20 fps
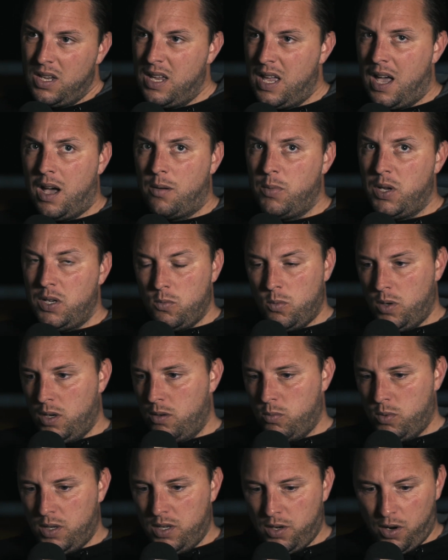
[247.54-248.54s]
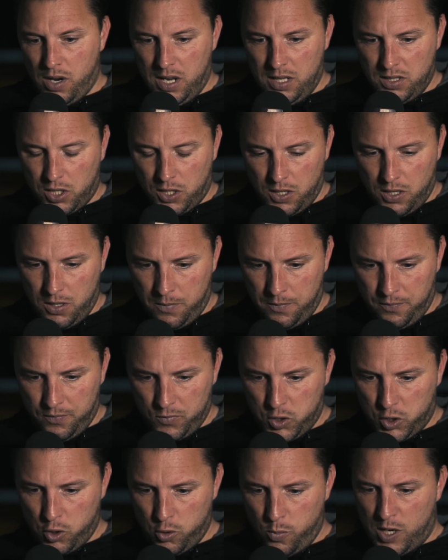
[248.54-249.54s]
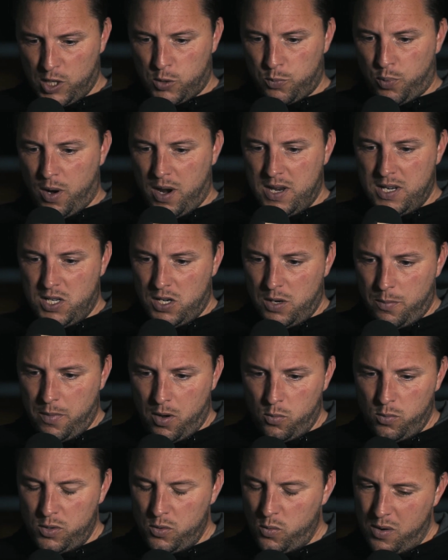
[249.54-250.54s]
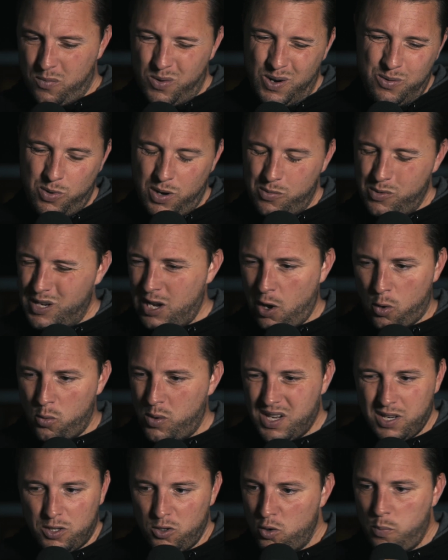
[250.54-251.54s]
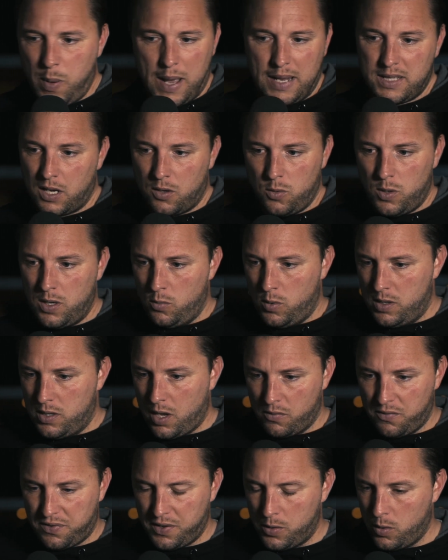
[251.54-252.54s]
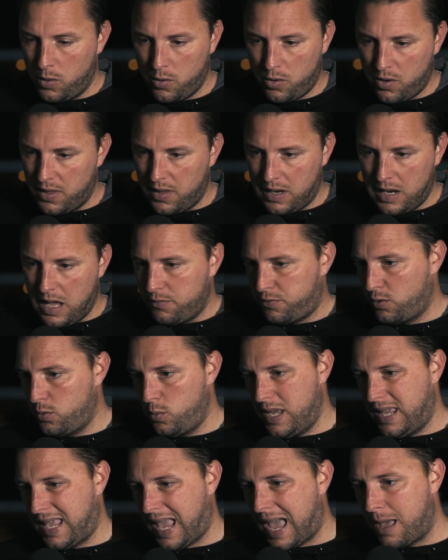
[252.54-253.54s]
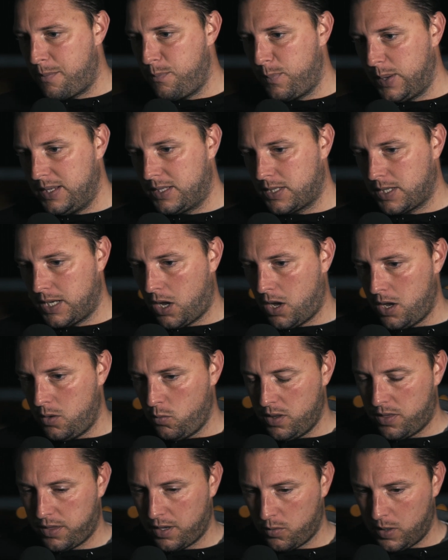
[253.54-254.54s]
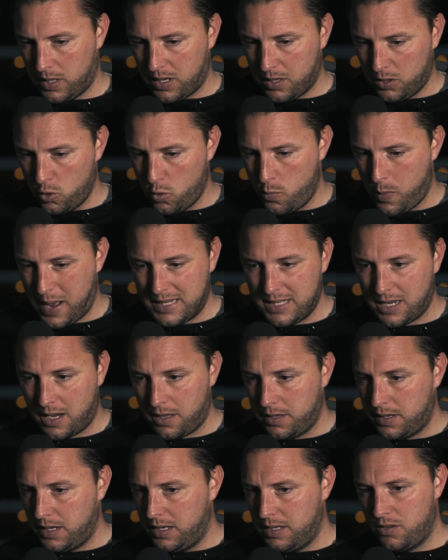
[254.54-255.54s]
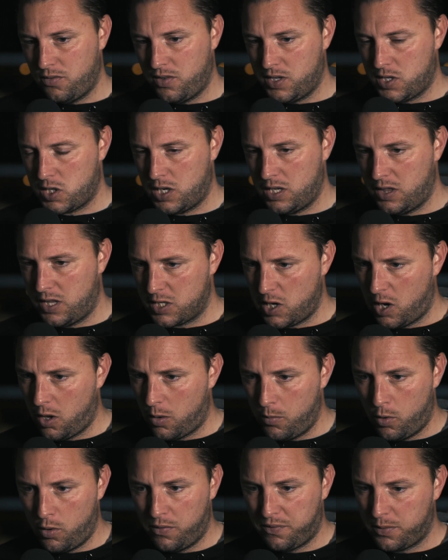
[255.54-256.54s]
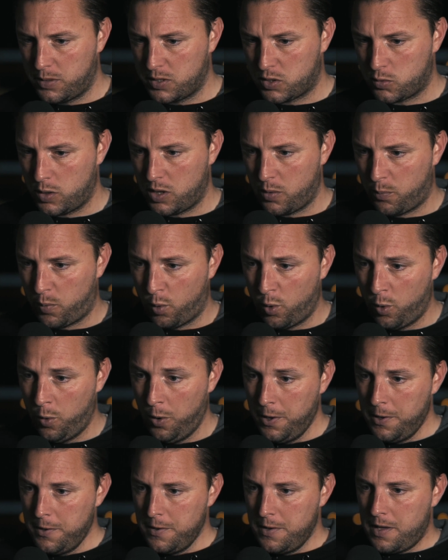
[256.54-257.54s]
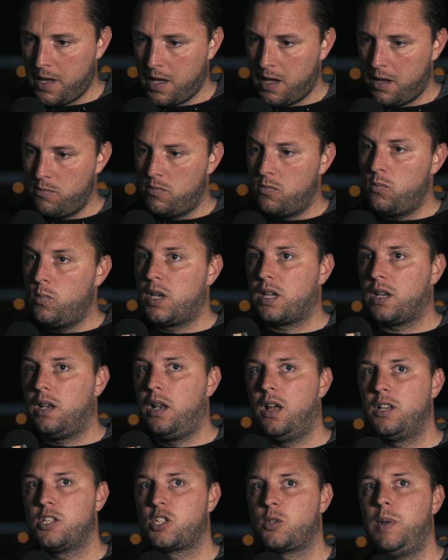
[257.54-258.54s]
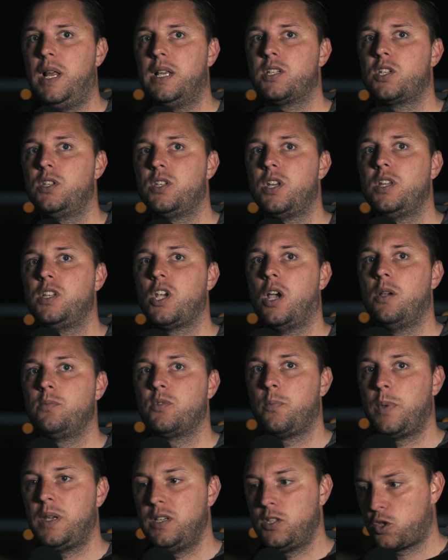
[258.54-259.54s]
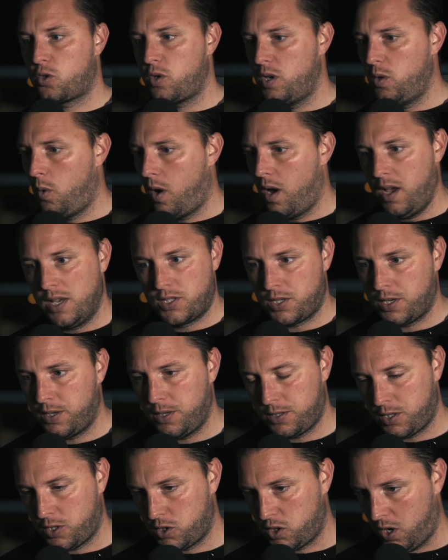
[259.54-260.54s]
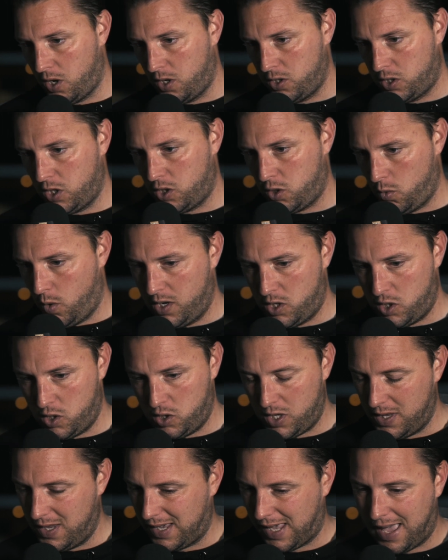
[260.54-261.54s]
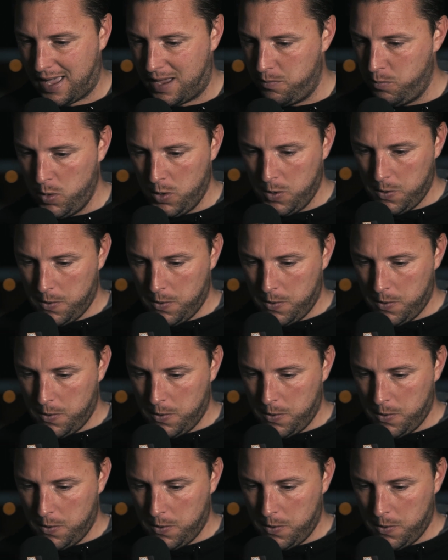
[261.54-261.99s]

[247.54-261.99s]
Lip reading: Yeah, I mean, we're not into too much praise in a moment when we know we can do better. We don't think we were at the level we can be tonight. We think we can do better. I think individually there's a lot more from us with the ball. We can learn some lessons in terms of being streetwise to certain situations in the game.